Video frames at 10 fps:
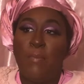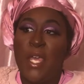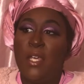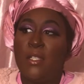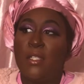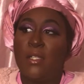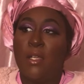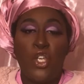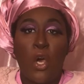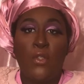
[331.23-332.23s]
picks
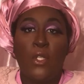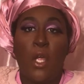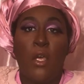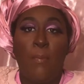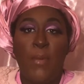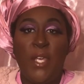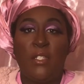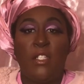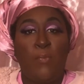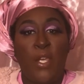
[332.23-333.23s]
a
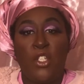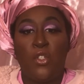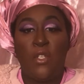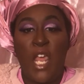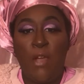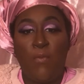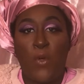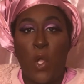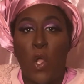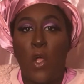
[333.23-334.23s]
special day for
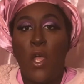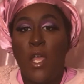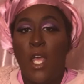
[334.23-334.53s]
her,